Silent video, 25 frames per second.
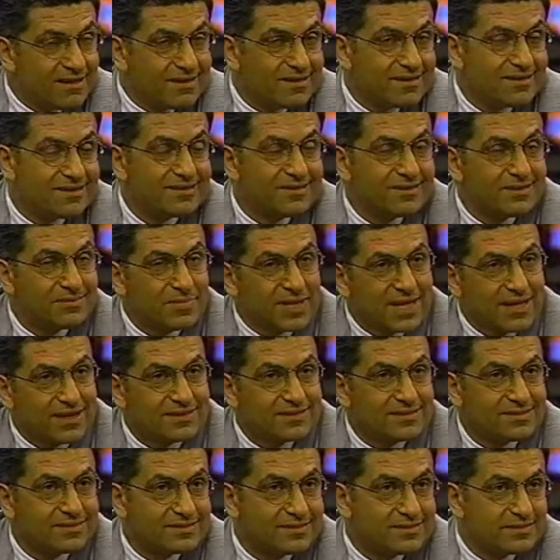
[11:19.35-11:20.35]

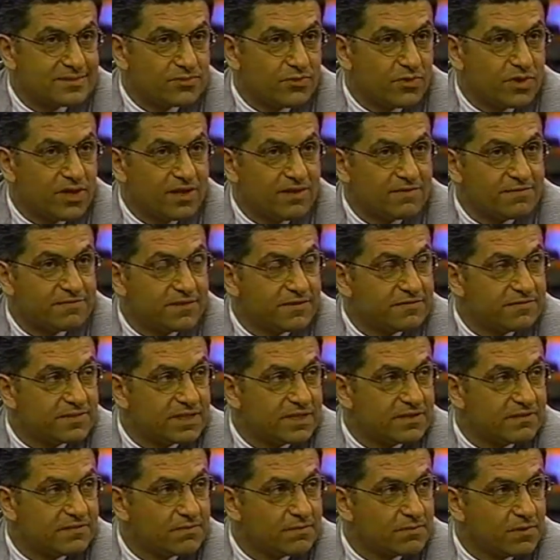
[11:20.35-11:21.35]
About 12,
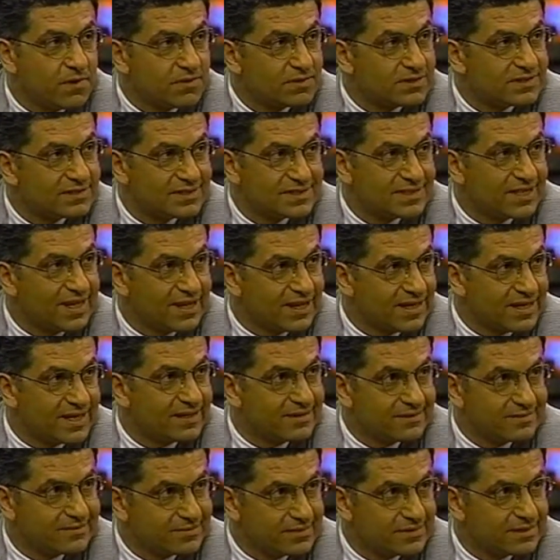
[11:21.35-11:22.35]
15 volts. It's
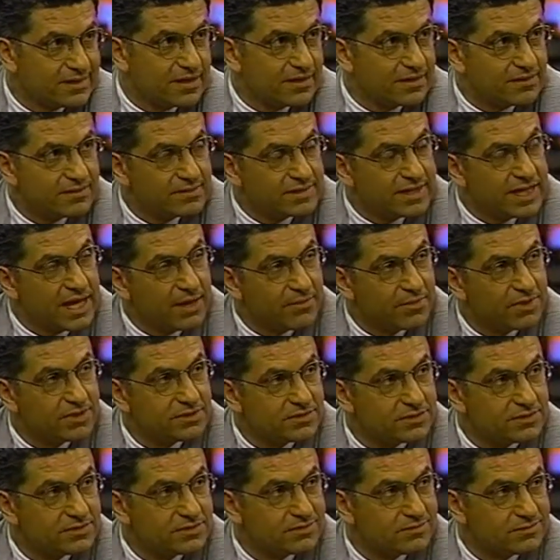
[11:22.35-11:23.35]
not going to,
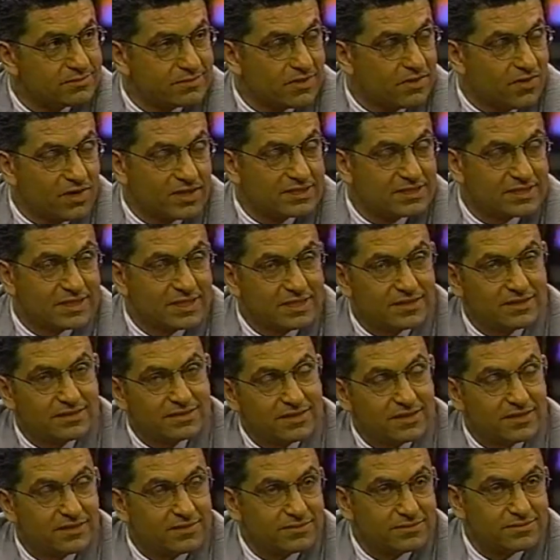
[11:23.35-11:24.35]
damage or cause
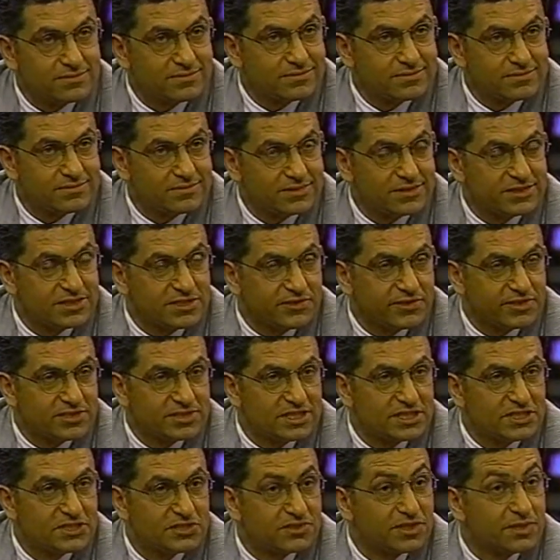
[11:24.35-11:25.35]
any,
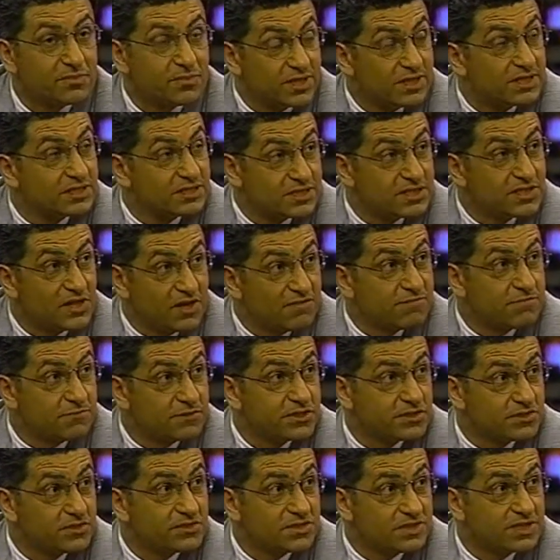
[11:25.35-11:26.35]
serious injury, but it's
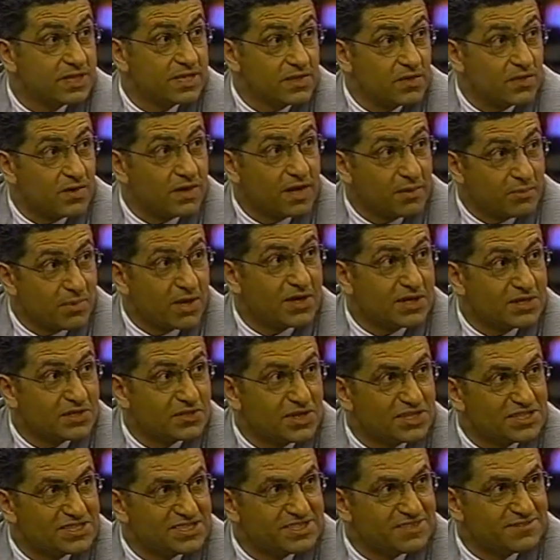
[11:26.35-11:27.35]
enough for you to say, look, I'm
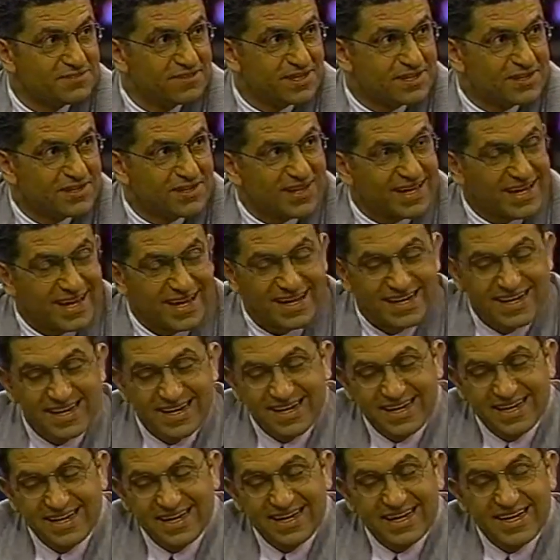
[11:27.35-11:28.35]
not going to touch this vehicle
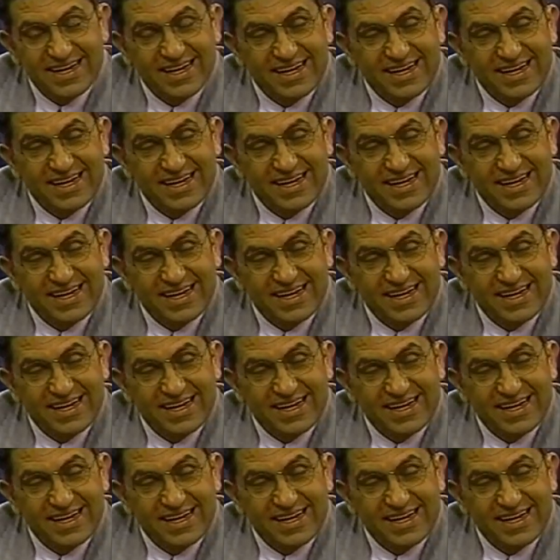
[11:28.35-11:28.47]
again.